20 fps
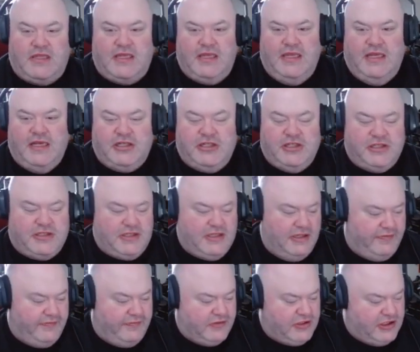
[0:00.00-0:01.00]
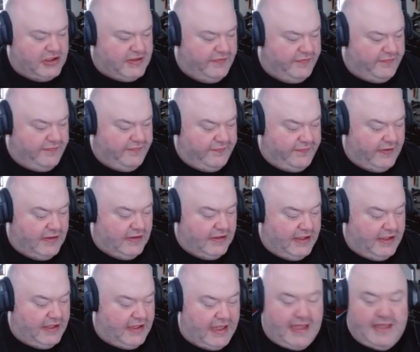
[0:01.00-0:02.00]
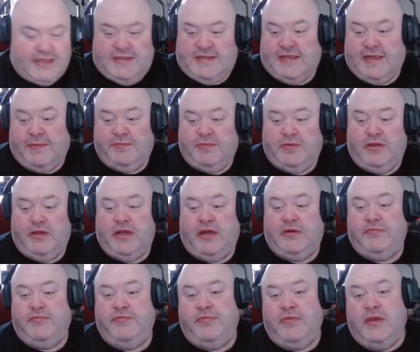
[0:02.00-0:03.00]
yeah, just a, just a friendly heads up, you know.